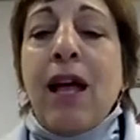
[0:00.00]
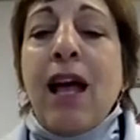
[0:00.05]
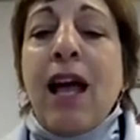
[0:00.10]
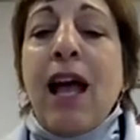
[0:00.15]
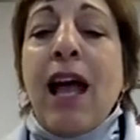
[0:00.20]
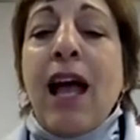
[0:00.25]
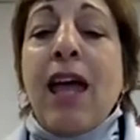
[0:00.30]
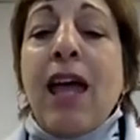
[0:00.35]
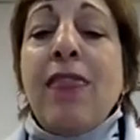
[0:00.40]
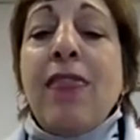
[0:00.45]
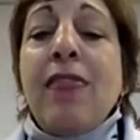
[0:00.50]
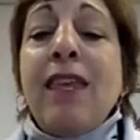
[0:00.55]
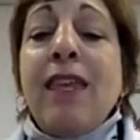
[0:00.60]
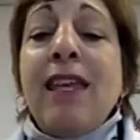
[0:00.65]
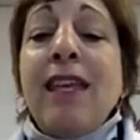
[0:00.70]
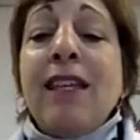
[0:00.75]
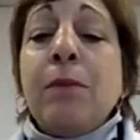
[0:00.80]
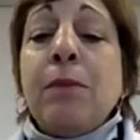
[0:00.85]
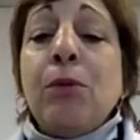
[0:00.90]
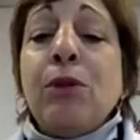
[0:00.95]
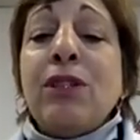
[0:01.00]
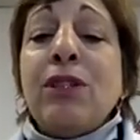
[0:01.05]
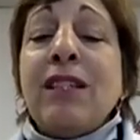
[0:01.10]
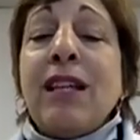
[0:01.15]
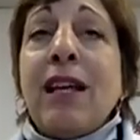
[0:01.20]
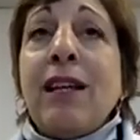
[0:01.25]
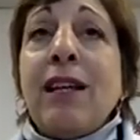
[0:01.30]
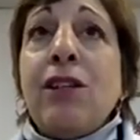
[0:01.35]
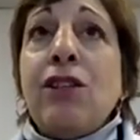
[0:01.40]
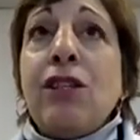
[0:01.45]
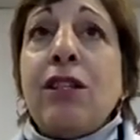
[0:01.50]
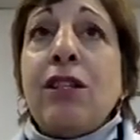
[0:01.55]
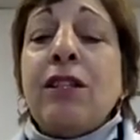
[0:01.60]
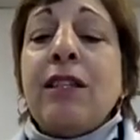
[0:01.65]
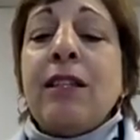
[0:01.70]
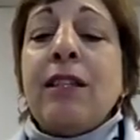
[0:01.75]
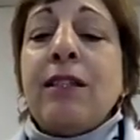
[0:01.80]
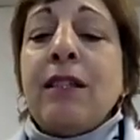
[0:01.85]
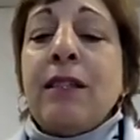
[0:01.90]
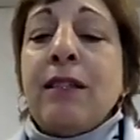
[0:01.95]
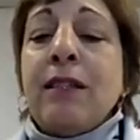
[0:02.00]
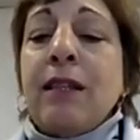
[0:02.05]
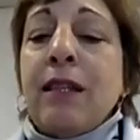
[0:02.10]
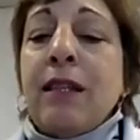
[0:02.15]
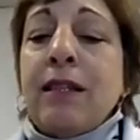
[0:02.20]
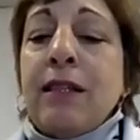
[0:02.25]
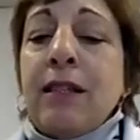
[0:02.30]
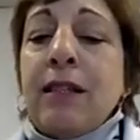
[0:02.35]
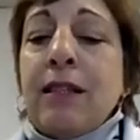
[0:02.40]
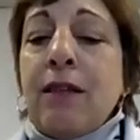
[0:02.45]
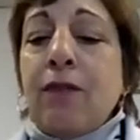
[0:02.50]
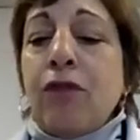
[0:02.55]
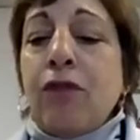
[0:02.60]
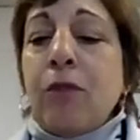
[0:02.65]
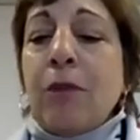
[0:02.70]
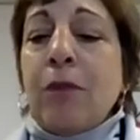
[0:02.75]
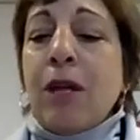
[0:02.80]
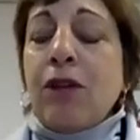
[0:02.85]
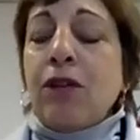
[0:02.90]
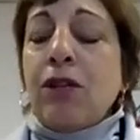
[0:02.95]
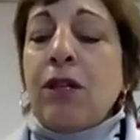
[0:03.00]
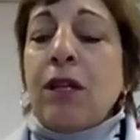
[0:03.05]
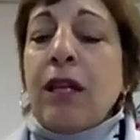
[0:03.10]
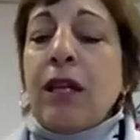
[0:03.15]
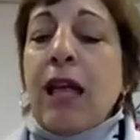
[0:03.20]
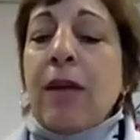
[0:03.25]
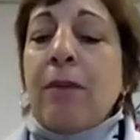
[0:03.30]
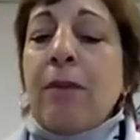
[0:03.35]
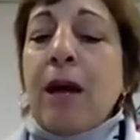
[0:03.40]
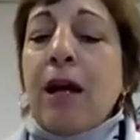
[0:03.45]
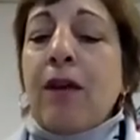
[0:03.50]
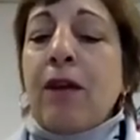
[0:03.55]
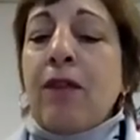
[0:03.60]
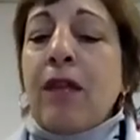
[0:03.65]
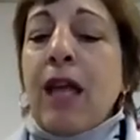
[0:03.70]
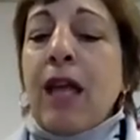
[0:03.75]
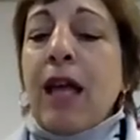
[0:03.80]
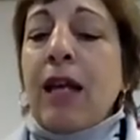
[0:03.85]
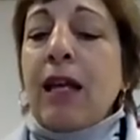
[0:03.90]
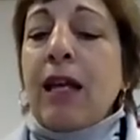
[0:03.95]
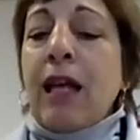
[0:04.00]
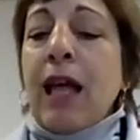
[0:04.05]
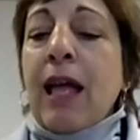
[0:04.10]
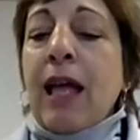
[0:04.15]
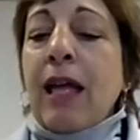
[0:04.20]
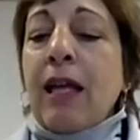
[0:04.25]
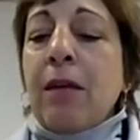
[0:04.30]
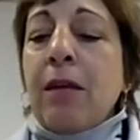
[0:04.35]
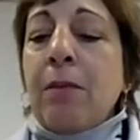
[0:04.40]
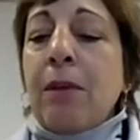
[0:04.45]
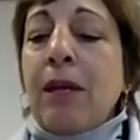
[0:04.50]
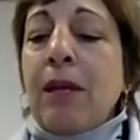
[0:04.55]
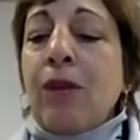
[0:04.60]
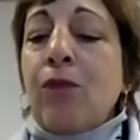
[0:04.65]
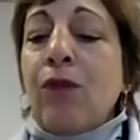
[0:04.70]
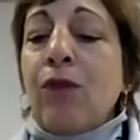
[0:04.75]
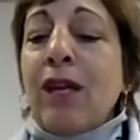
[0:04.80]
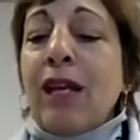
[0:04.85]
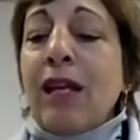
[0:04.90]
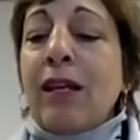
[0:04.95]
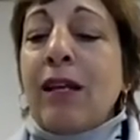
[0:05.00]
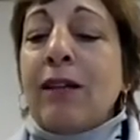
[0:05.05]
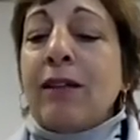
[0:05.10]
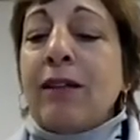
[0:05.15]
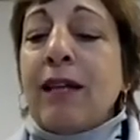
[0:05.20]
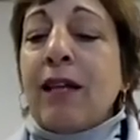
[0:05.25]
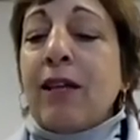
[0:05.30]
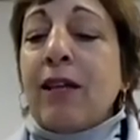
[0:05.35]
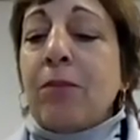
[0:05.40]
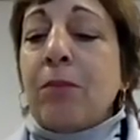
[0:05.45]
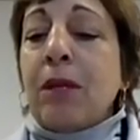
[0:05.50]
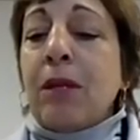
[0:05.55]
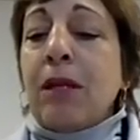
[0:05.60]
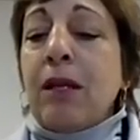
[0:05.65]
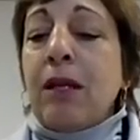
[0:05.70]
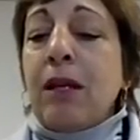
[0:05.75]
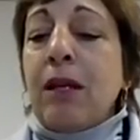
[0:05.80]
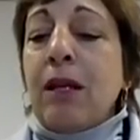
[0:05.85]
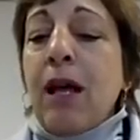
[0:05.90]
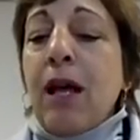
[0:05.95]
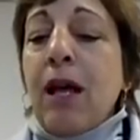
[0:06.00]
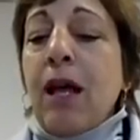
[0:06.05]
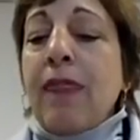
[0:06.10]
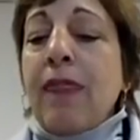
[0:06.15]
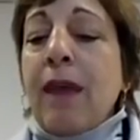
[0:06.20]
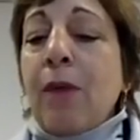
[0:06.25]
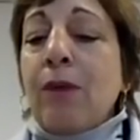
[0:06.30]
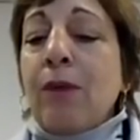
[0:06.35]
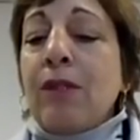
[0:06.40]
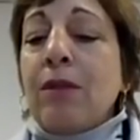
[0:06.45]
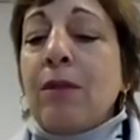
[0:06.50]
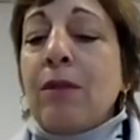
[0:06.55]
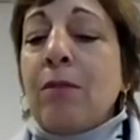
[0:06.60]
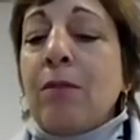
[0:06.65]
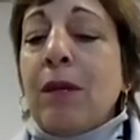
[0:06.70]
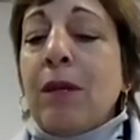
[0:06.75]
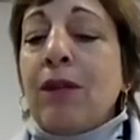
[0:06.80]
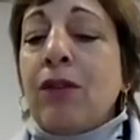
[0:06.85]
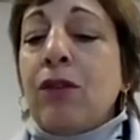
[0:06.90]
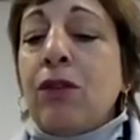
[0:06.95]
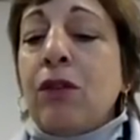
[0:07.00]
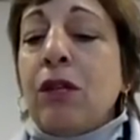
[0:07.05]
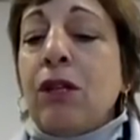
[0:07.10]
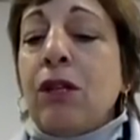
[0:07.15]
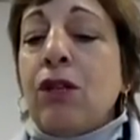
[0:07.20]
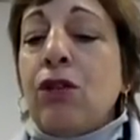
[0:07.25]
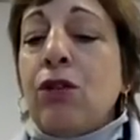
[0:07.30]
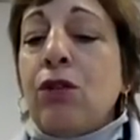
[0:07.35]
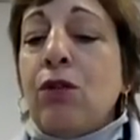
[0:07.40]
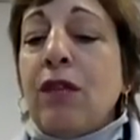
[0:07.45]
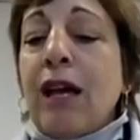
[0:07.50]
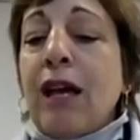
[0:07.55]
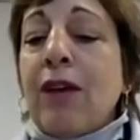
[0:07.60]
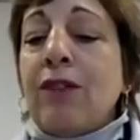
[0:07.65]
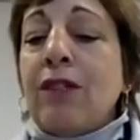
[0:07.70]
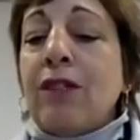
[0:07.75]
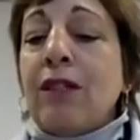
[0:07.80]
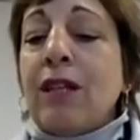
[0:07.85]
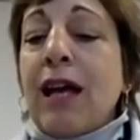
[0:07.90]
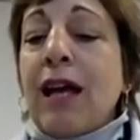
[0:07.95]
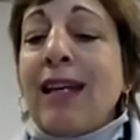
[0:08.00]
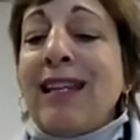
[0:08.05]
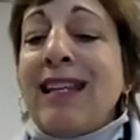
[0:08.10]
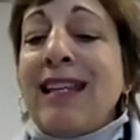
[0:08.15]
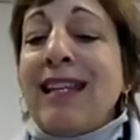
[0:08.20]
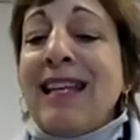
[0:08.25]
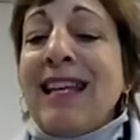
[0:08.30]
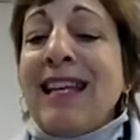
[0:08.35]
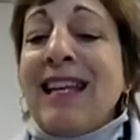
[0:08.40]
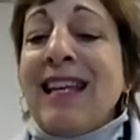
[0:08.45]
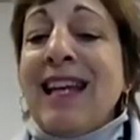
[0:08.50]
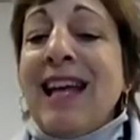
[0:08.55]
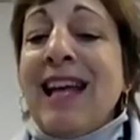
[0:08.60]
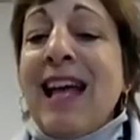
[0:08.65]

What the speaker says: And these percentages, this is information that came out of the NAEP reading assessment that was administered in 2019.